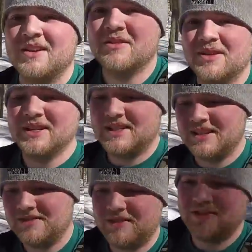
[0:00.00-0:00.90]
when it's
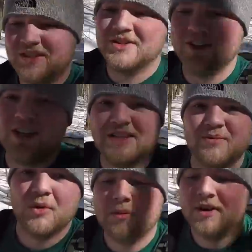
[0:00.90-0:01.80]
50 degrees
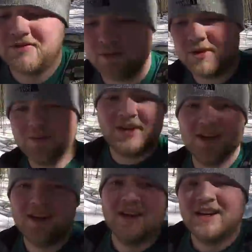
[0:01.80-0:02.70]
and warm enough for me to be
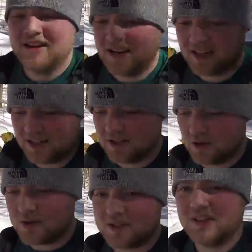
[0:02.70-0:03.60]
hiking in
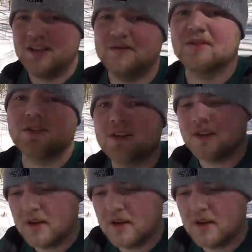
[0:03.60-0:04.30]
short sleeves.